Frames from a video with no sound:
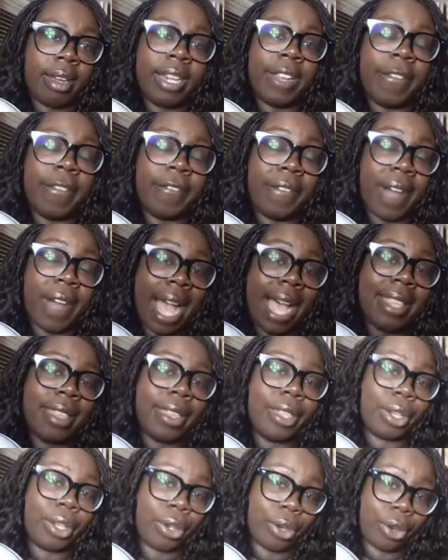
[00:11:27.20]
define
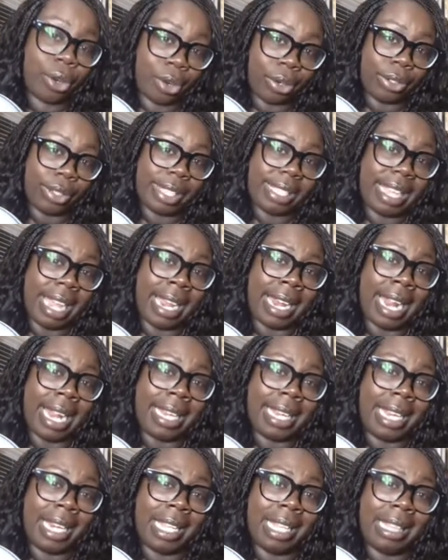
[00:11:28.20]
the curls, and I
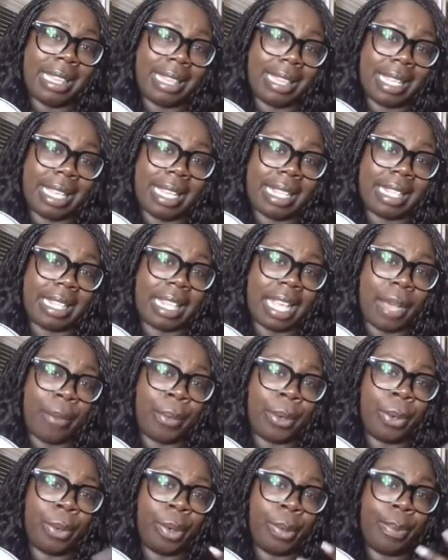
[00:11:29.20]
didn't think that
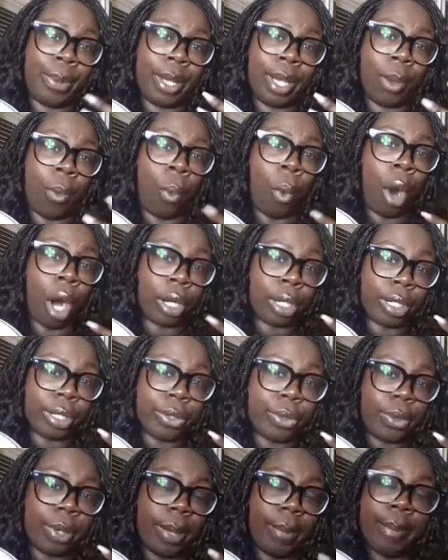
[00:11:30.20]
we would put water
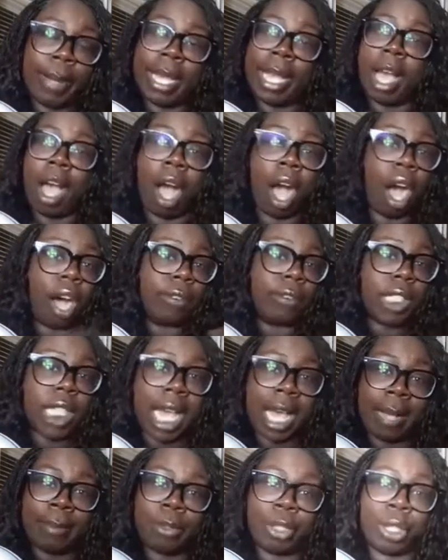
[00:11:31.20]
to it, but off
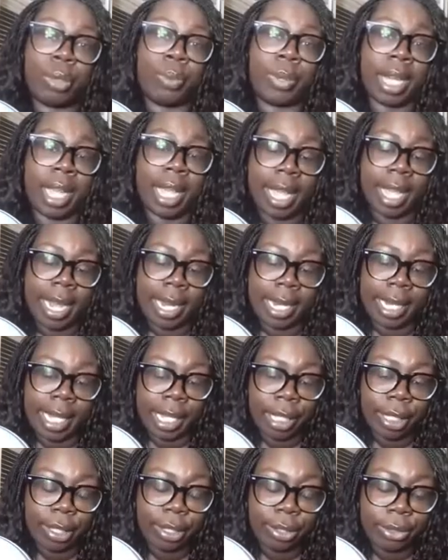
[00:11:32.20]
top she went ahead
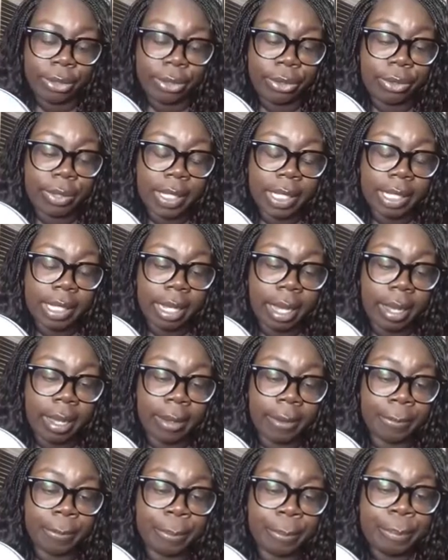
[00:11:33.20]
and used
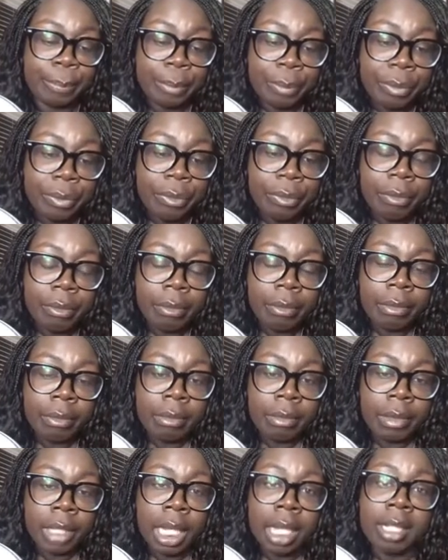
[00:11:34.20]
some
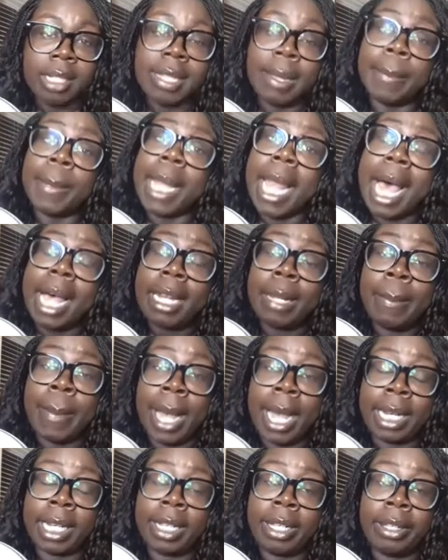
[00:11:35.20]
Lotta
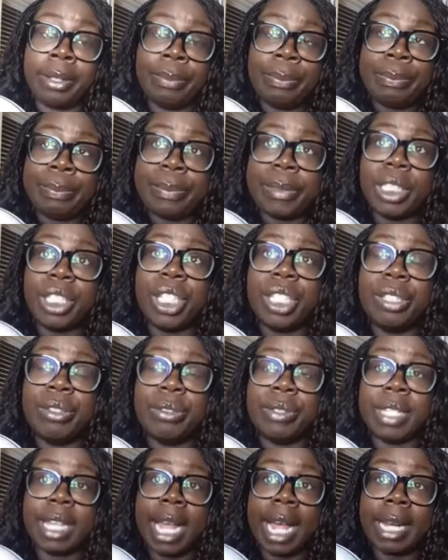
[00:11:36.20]
Body. She
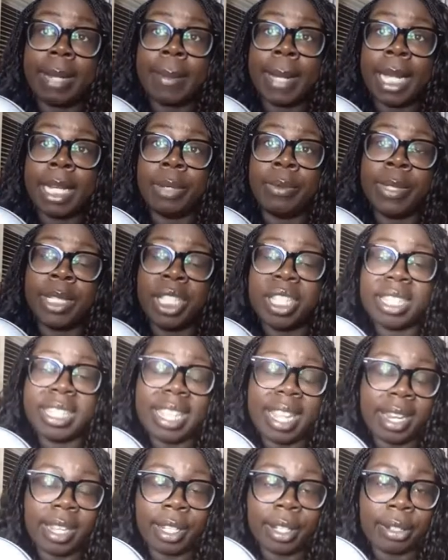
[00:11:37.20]
used Lotta Body, which is
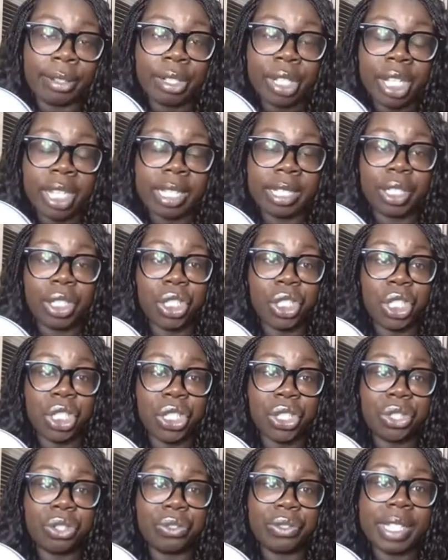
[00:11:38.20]
setting lotion. She
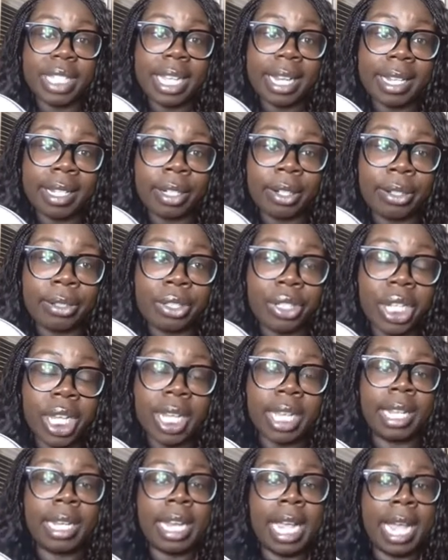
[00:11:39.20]
just used setting
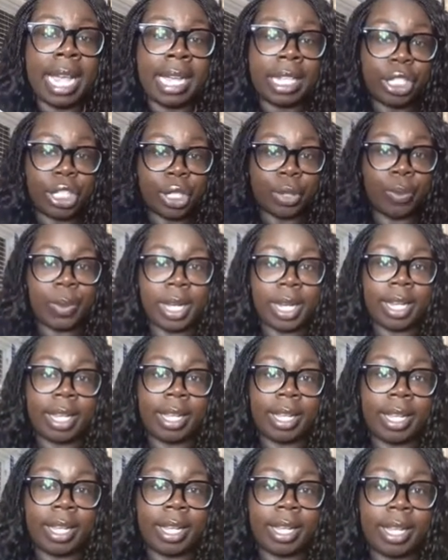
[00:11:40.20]
lotion and she wet
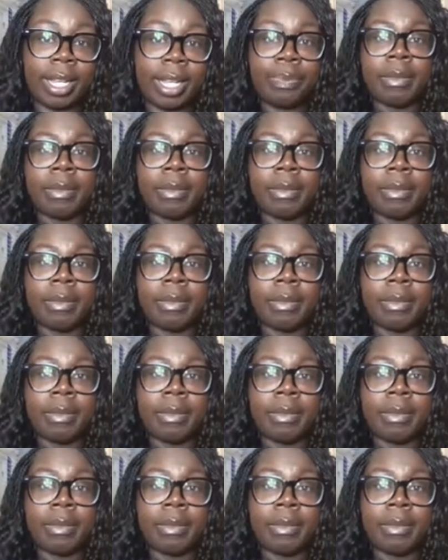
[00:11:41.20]
it